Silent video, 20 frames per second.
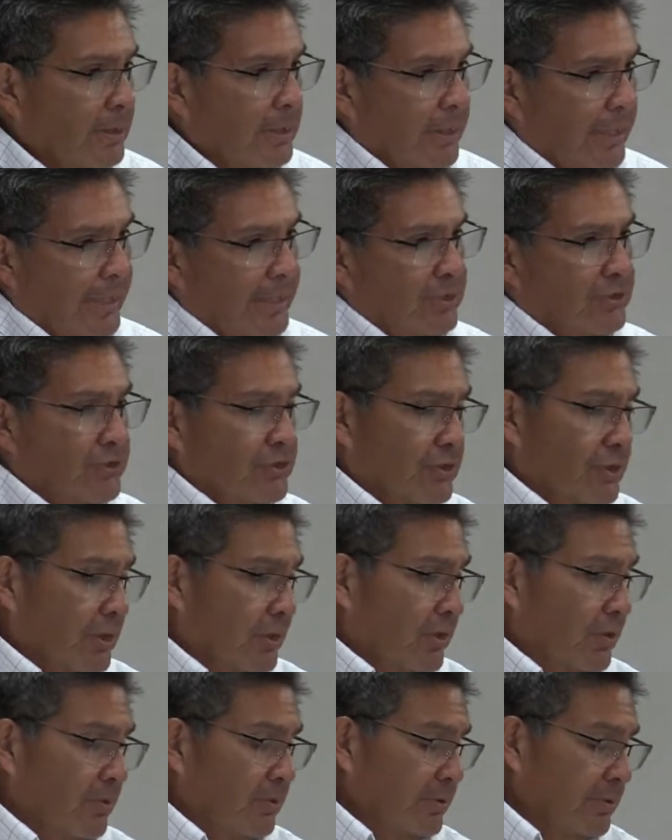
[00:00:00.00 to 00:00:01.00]
And
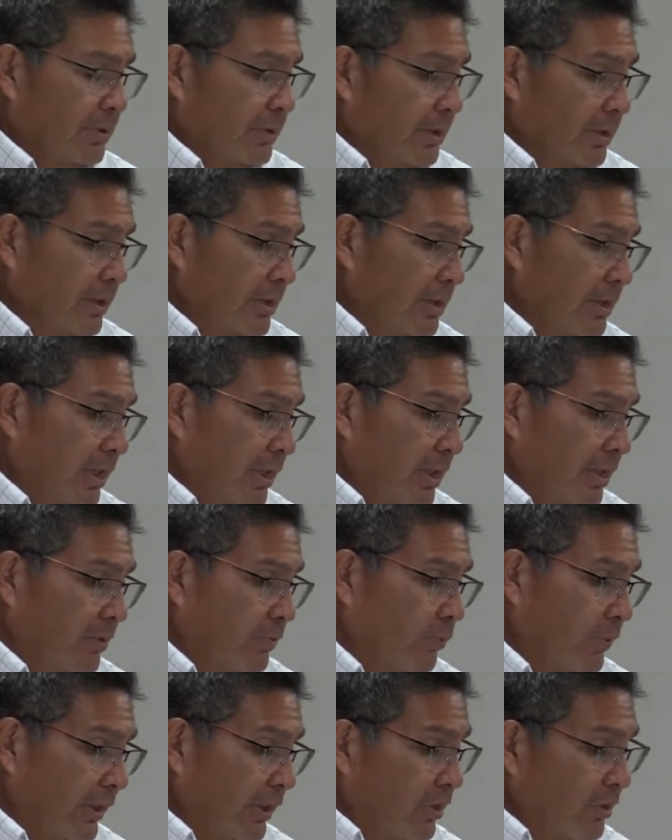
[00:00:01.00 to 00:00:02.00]
so uh,
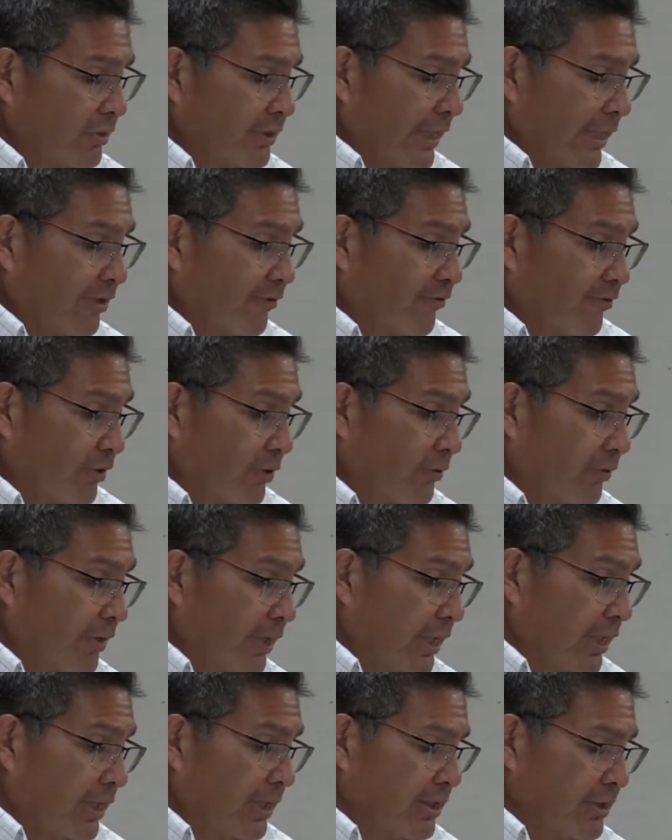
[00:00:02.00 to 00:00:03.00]
we looked at a few
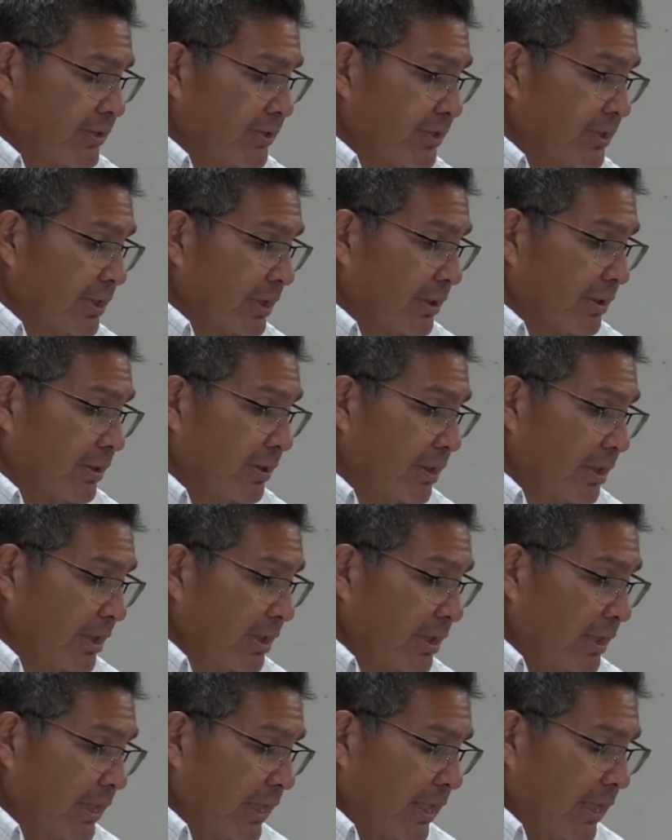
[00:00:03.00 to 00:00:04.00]
things and
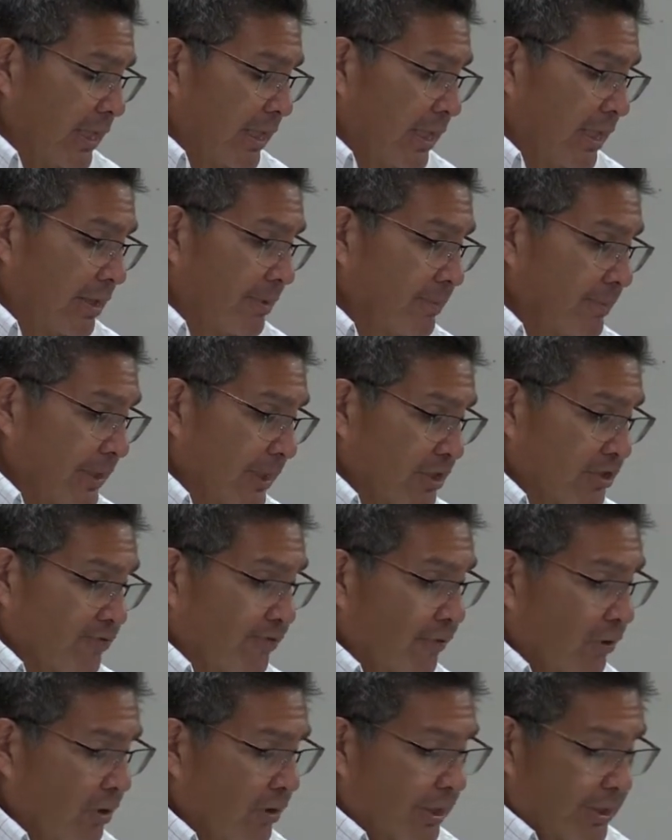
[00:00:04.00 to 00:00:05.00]
uh, as
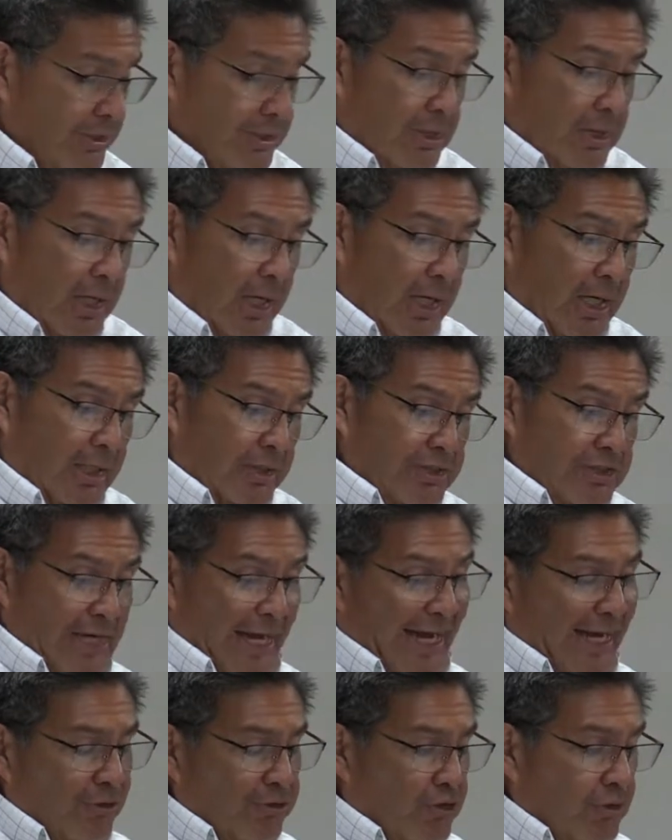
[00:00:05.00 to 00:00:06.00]
far as God's
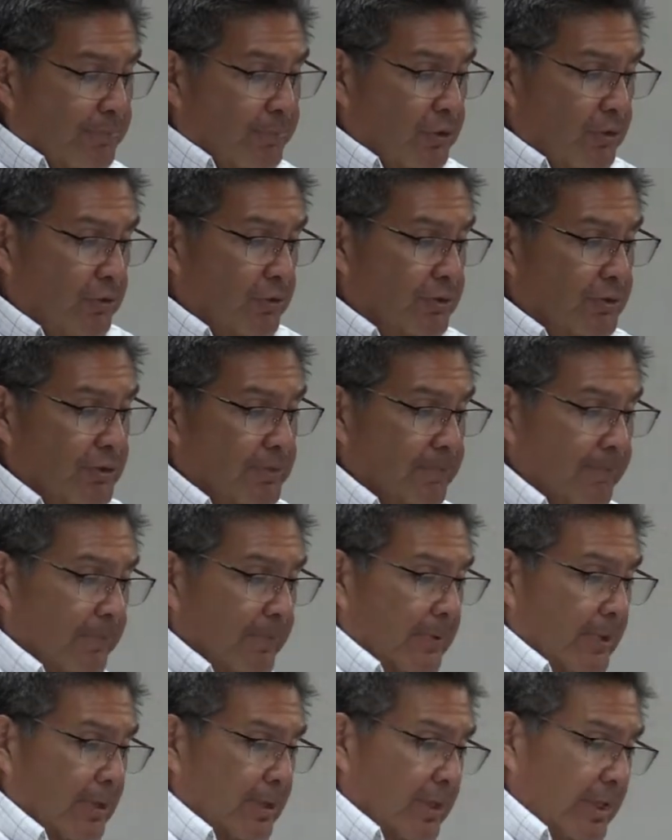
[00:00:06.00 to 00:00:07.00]
attributes.
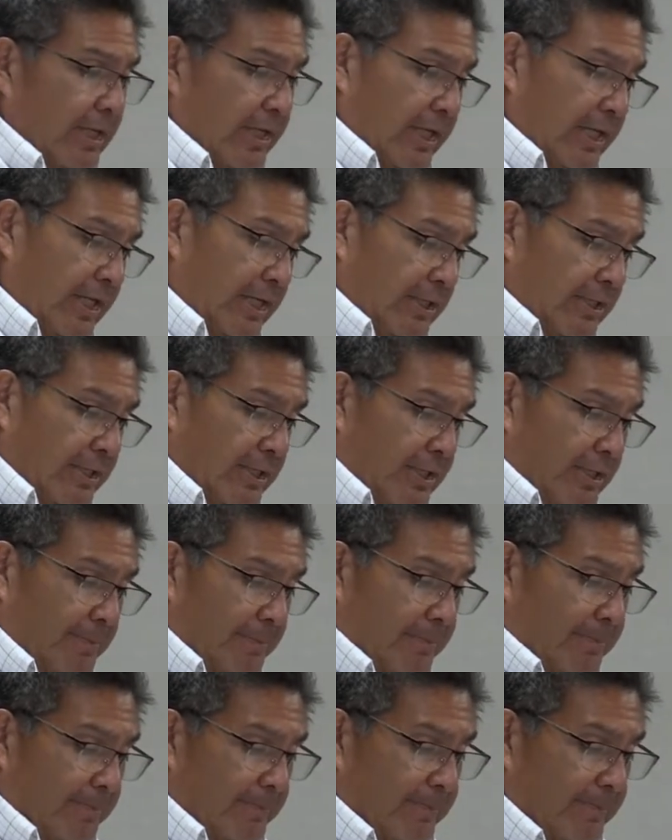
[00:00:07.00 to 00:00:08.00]
And uh,
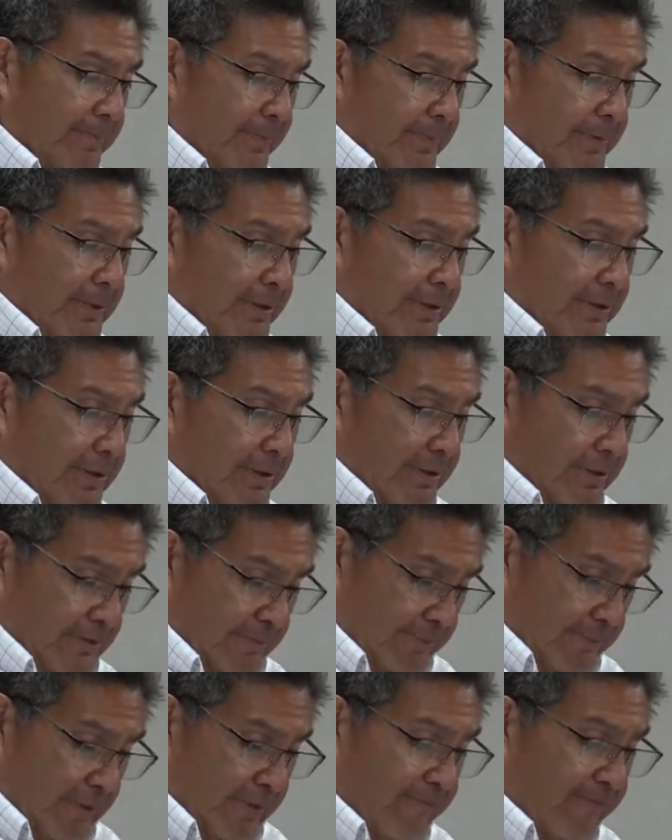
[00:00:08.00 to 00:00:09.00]

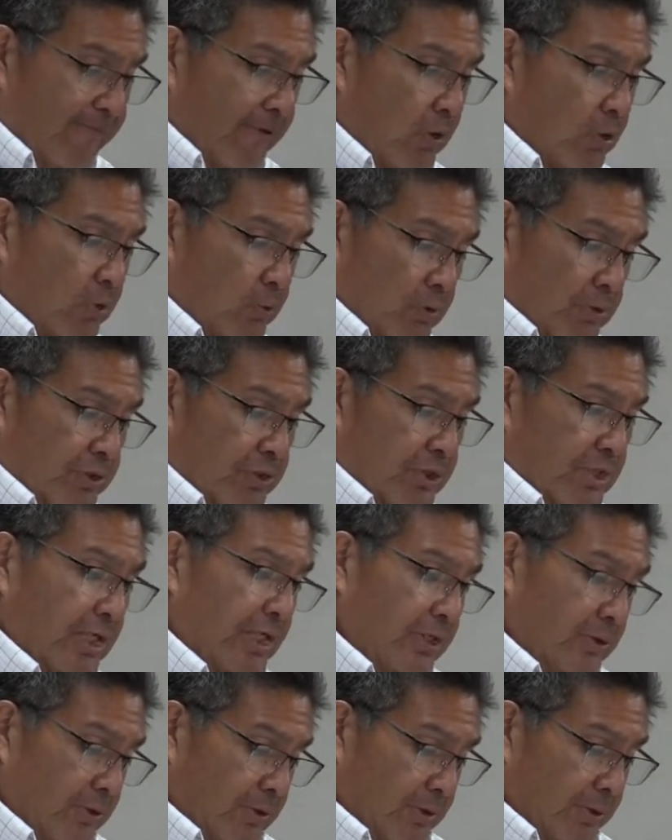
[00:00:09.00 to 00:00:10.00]
if my phone will
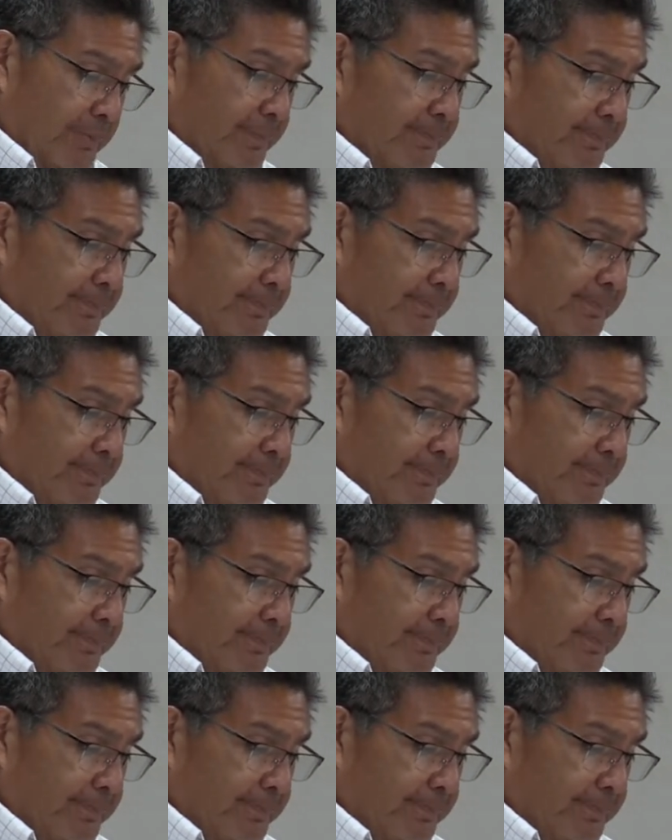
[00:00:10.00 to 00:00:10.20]
stay on.